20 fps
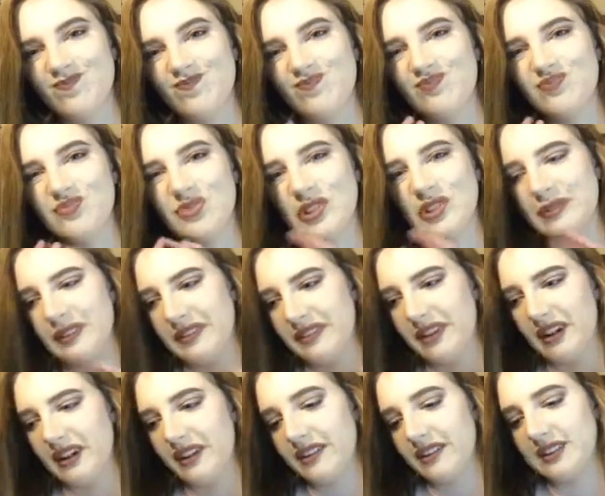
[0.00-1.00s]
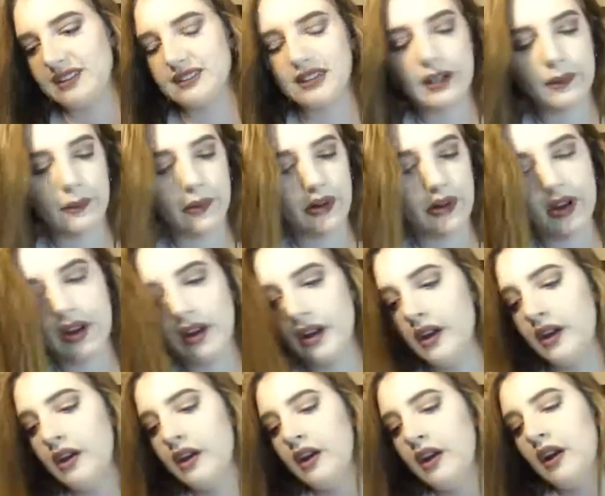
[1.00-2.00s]
Not a big fan of these anymore.
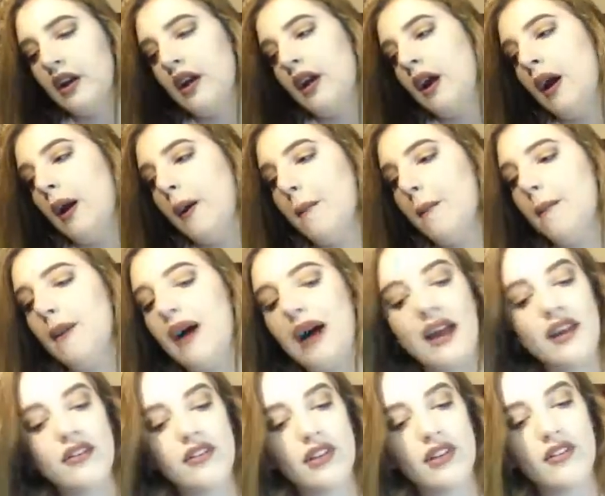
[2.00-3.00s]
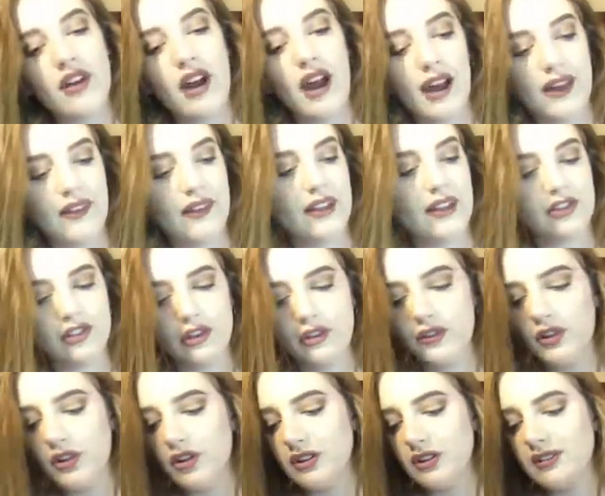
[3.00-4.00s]
My favourite highlighter
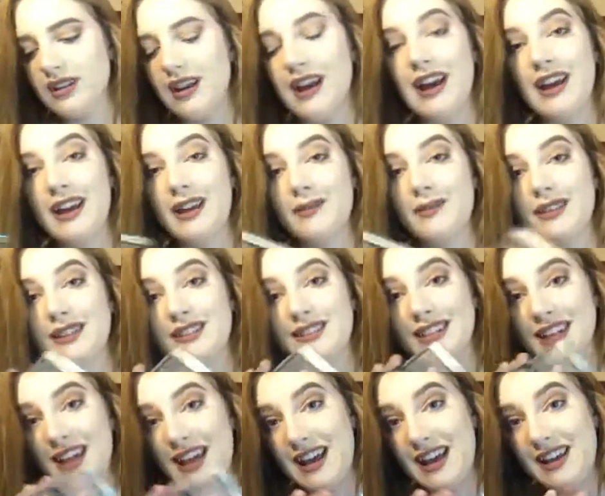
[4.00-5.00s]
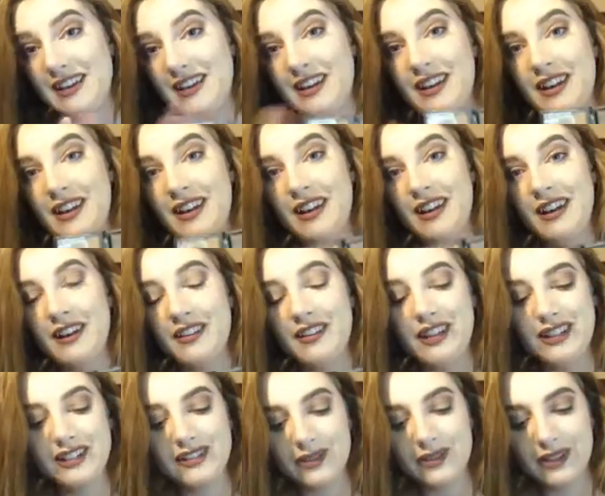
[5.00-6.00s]
of all time is again
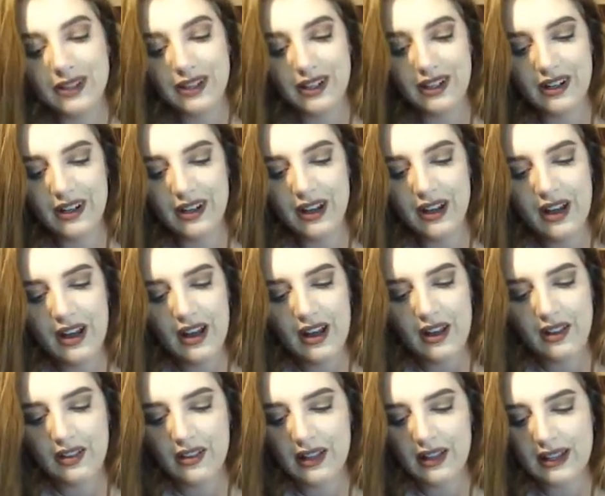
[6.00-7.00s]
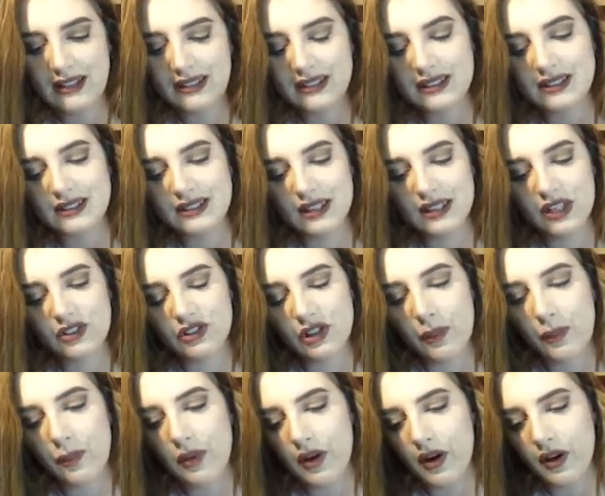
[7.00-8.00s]
this one here. This is such
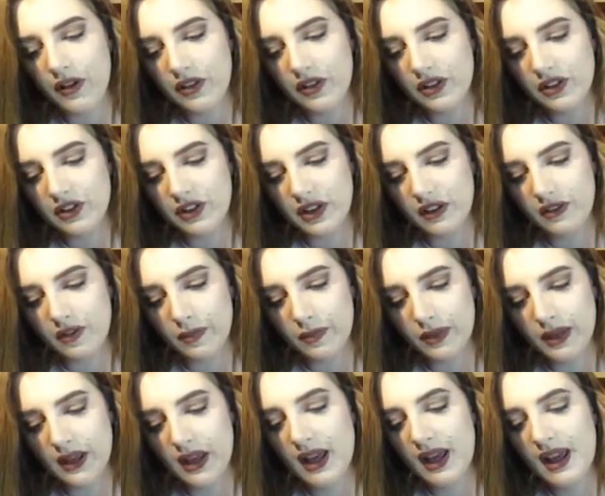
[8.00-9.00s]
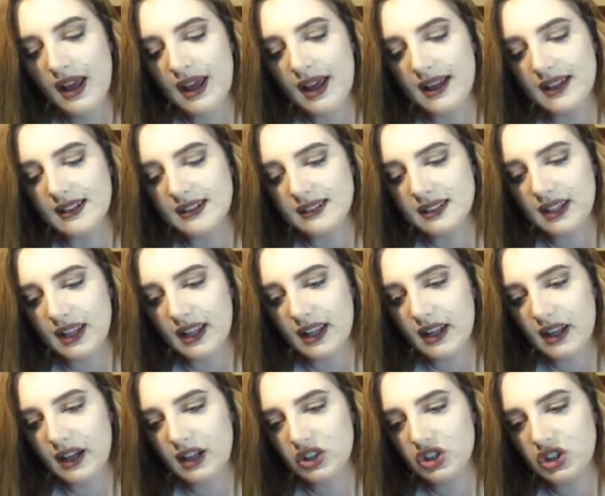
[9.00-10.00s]
a perfect shade for me. It's
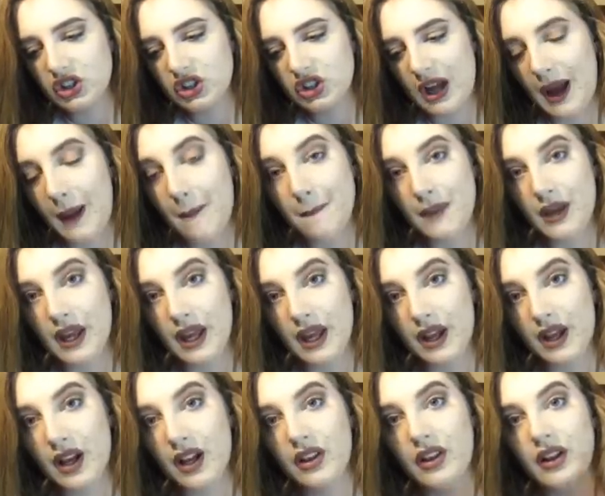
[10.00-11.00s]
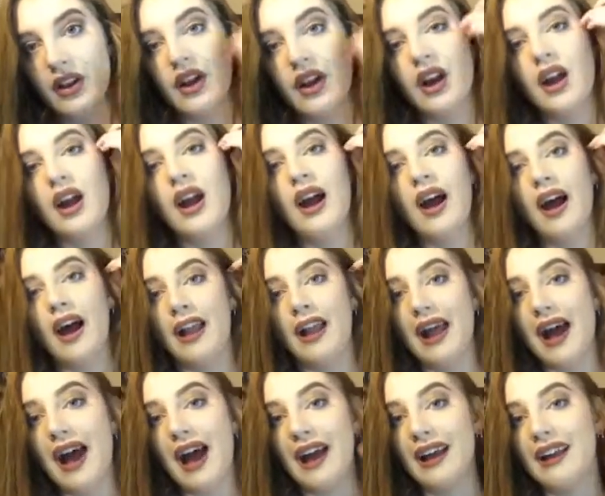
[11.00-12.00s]
like a champagne colour,
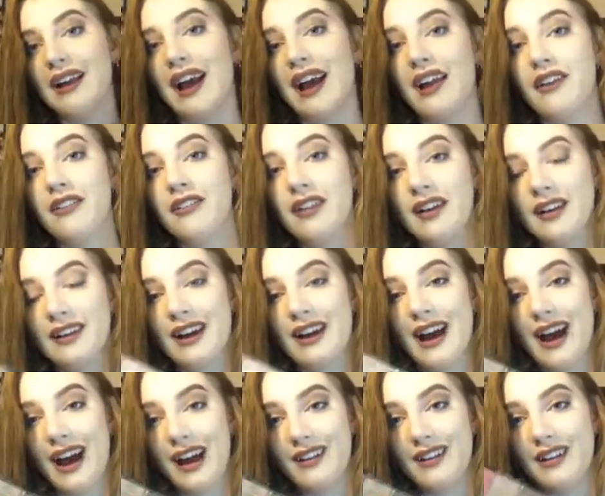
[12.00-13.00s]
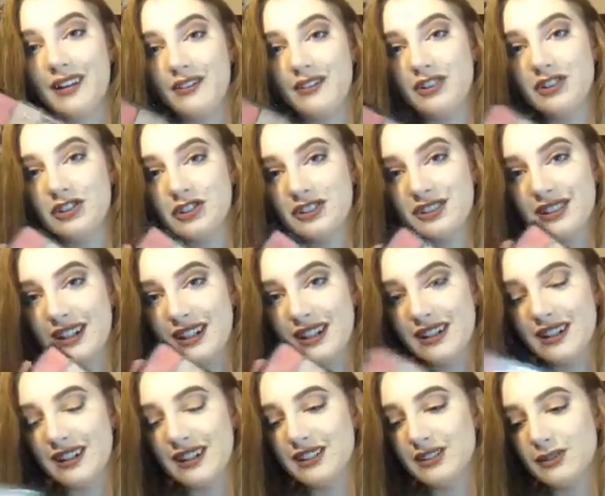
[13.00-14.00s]
and I can't find a highlight which is like
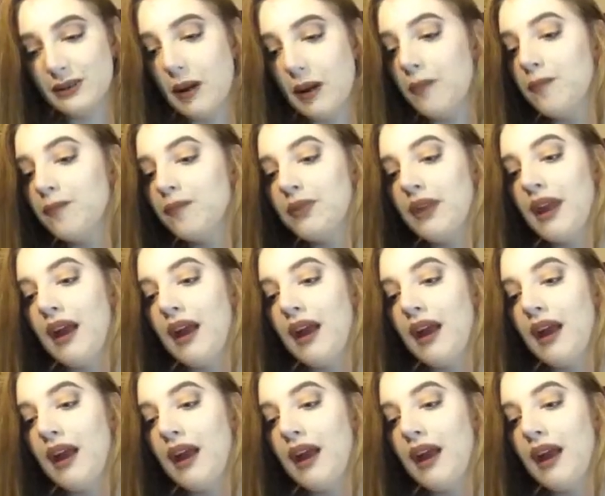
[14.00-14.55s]
this one.